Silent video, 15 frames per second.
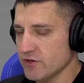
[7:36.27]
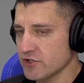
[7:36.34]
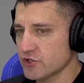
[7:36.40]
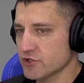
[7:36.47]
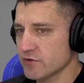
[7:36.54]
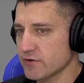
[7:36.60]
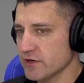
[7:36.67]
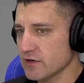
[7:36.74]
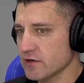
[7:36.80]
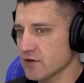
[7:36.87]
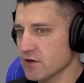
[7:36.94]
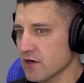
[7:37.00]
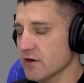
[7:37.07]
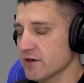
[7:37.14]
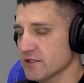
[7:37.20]
insuring a
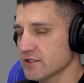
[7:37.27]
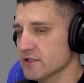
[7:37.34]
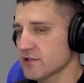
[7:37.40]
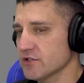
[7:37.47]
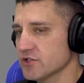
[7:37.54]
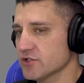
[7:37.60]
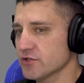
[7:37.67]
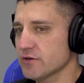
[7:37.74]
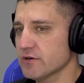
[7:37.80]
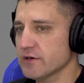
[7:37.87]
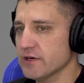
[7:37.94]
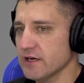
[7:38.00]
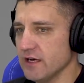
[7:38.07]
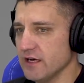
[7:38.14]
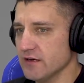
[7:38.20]
car as an
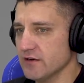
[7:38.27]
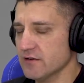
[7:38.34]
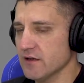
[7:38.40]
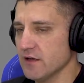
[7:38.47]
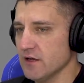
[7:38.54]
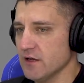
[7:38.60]
insurer and